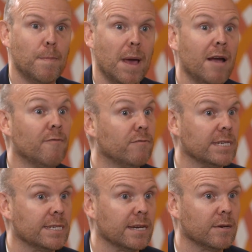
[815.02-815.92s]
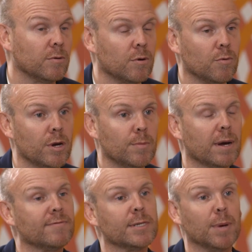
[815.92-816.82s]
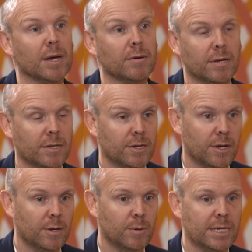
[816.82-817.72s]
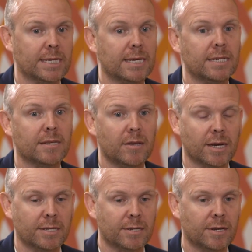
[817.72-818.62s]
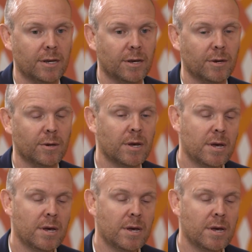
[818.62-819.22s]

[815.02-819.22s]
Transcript: every single group I've spoken to is looking to do.